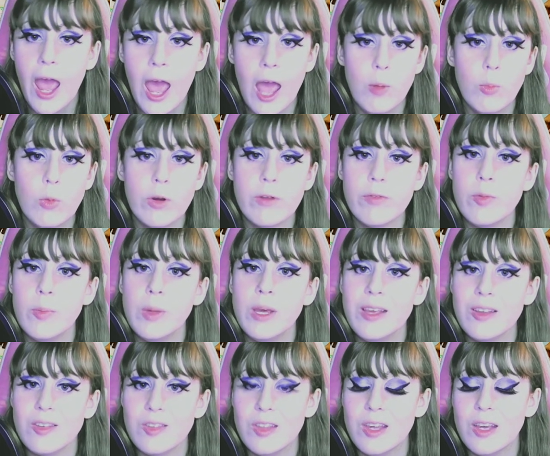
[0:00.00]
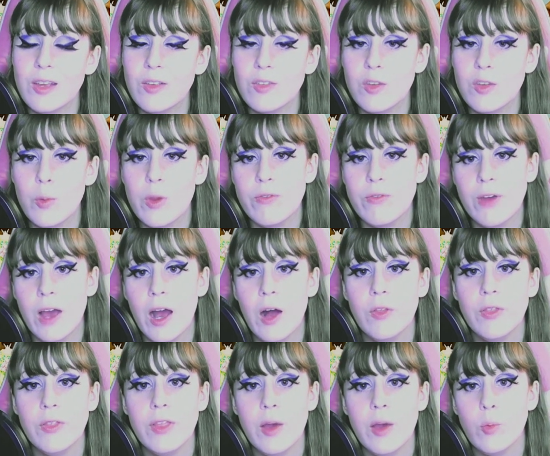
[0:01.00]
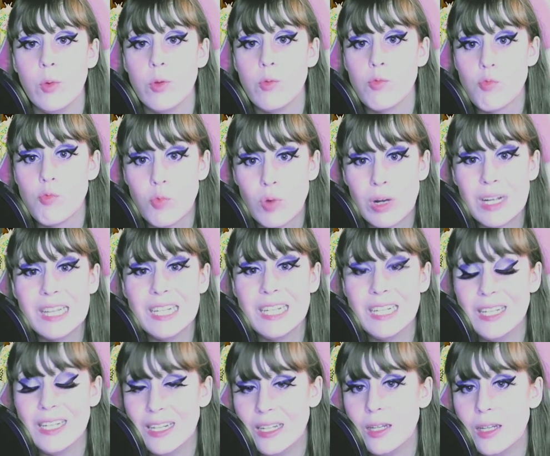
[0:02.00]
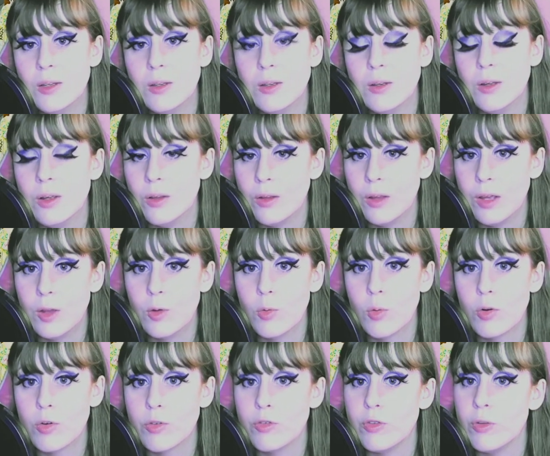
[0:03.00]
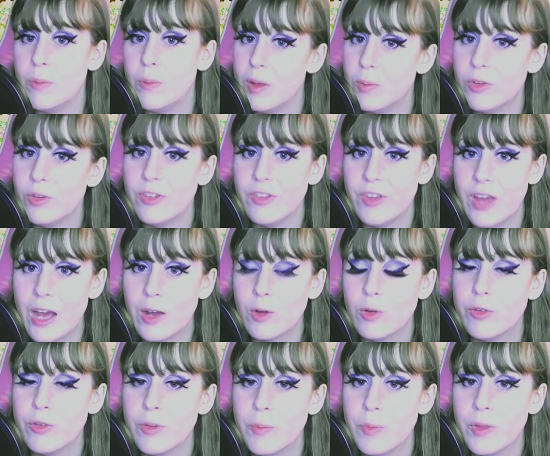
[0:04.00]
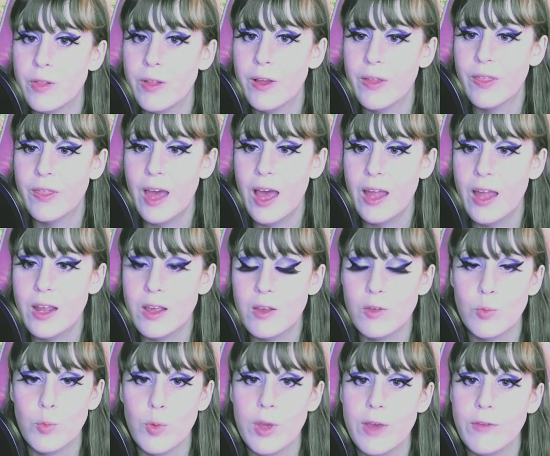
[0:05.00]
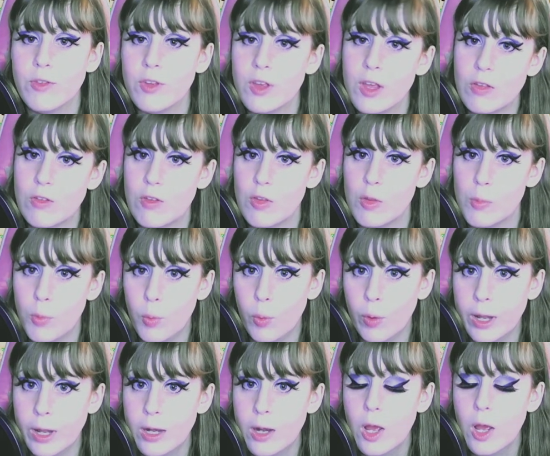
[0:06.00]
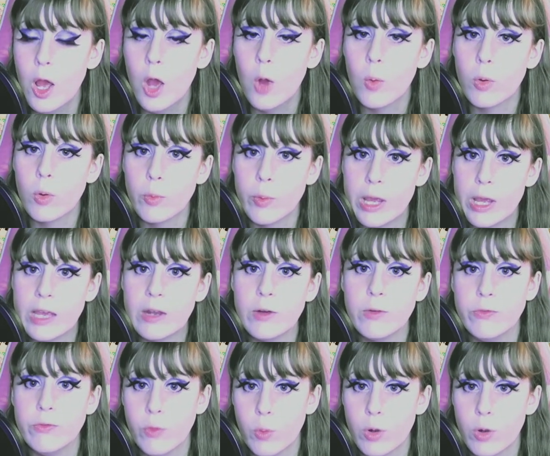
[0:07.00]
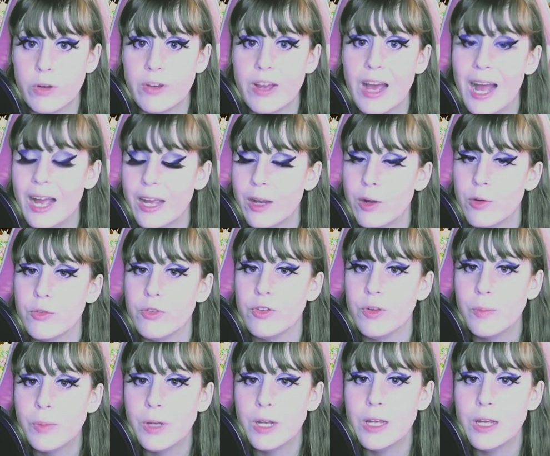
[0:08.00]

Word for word: And one of the biggest things that we found that we really needed in order to be able to tackle something like that is we have to get to the point where we can afford to hire somebody